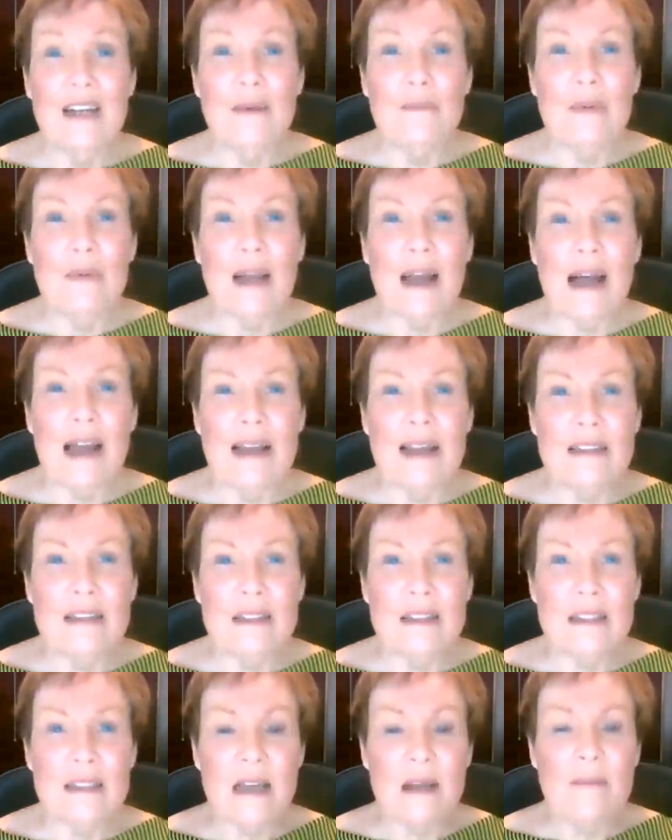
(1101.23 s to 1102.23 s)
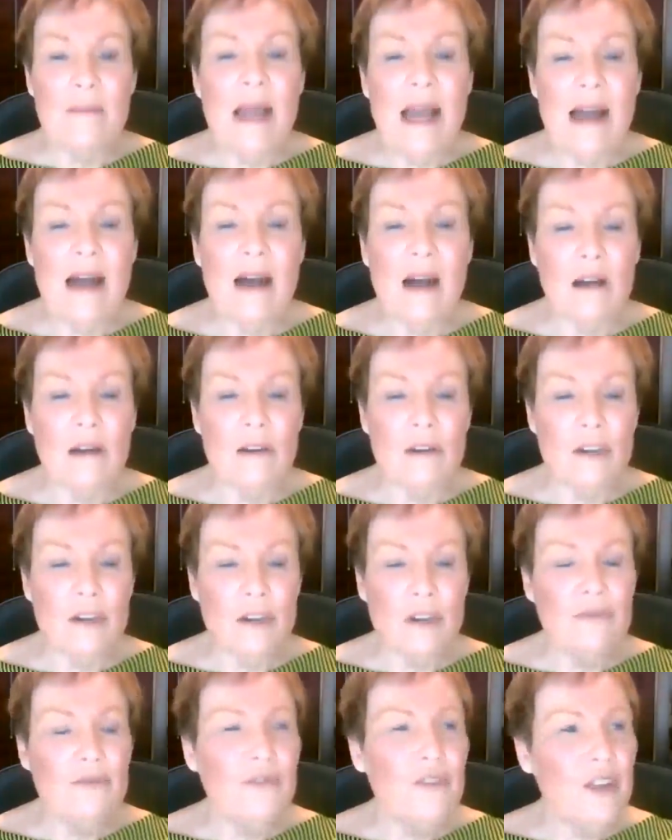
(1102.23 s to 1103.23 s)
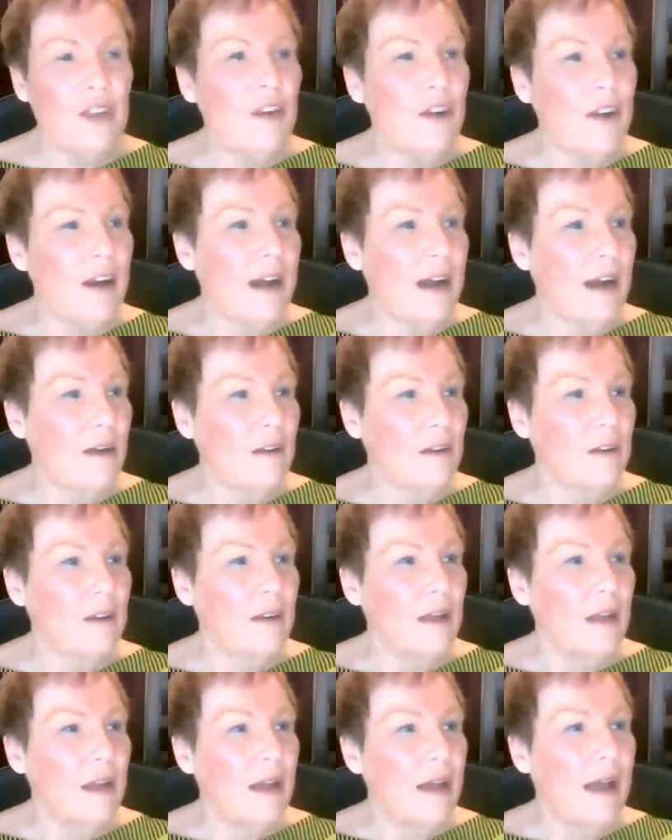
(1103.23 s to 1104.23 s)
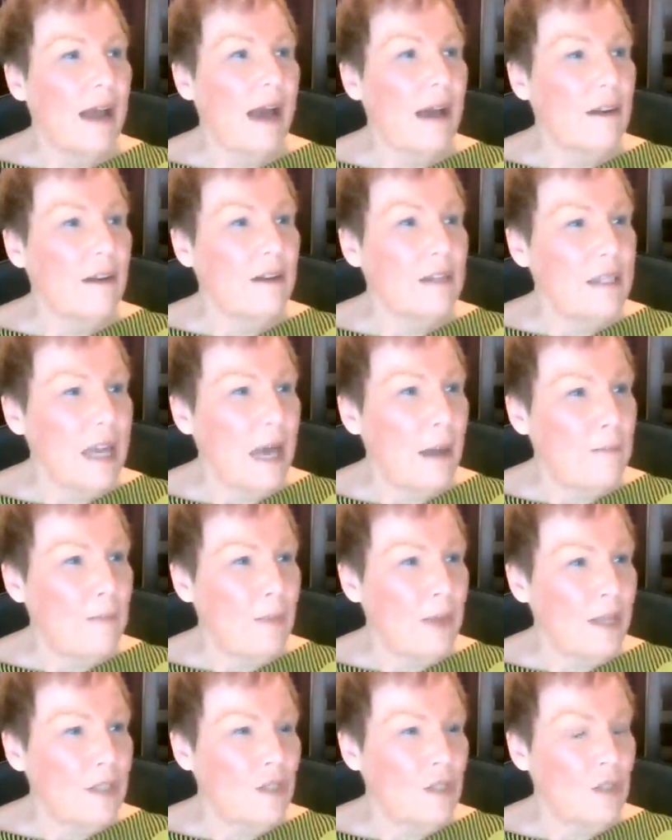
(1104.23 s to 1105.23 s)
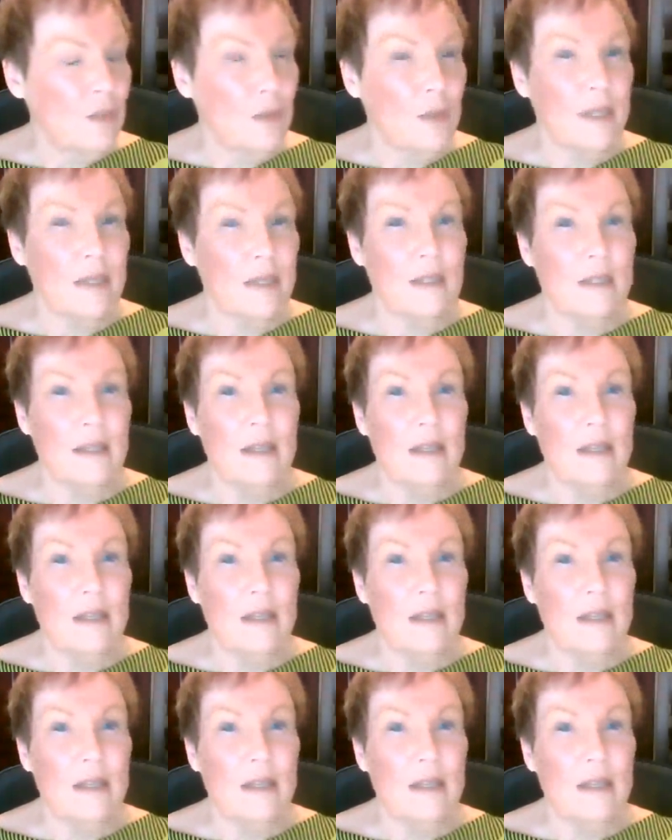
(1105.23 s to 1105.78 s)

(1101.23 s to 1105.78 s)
but I somehow couldn't figure out how to tap into it.